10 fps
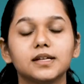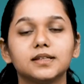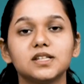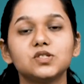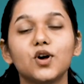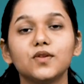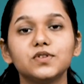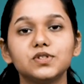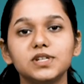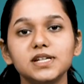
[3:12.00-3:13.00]
That's all
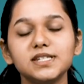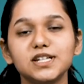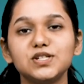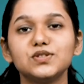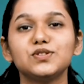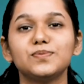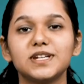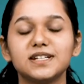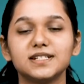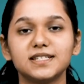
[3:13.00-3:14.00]
for today. Stay tuned to
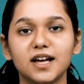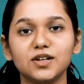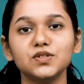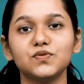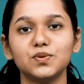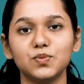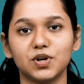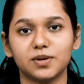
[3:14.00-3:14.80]
Medical Dialogues for more